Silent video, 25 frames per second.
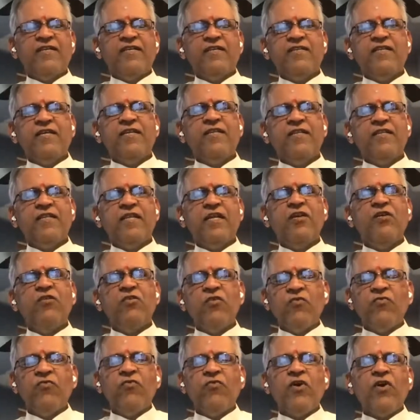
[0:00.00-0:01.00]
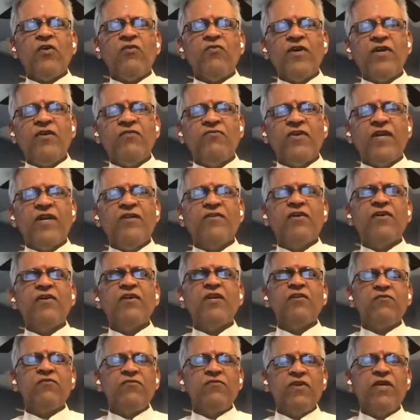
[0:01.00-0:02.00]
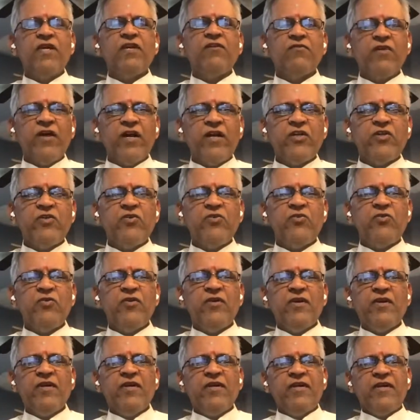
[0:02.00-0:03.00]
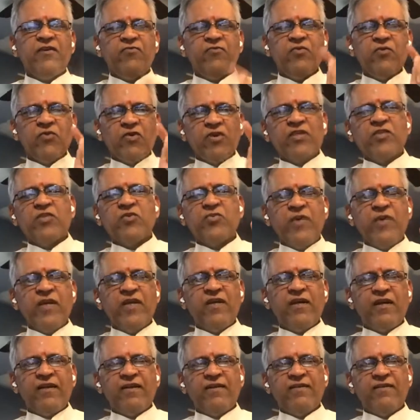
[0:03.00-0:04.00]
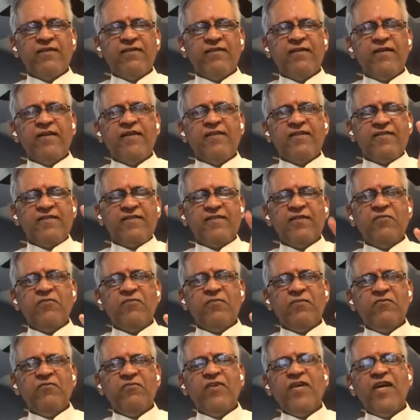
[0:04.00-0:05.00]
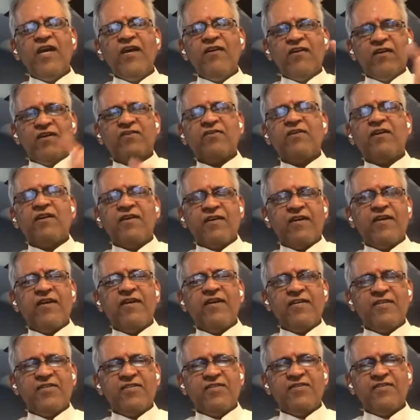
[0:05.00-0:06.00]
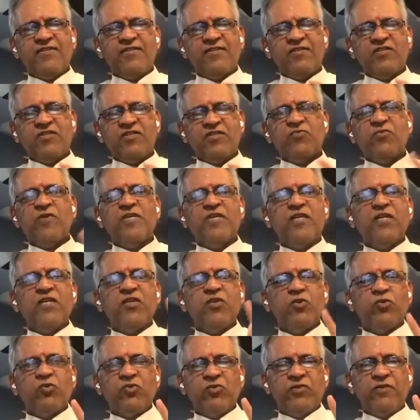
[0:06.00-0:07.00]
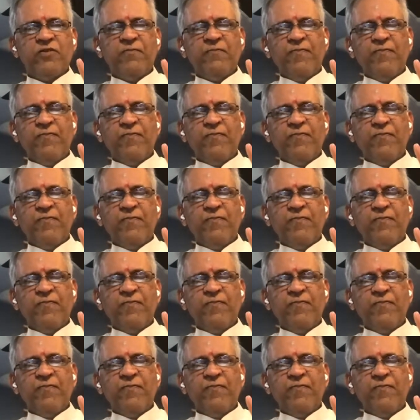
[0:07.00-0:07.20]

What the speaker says: They said they look forward whenever we invite you. If you're a speaker, there are some we have extra attendees, especially youth.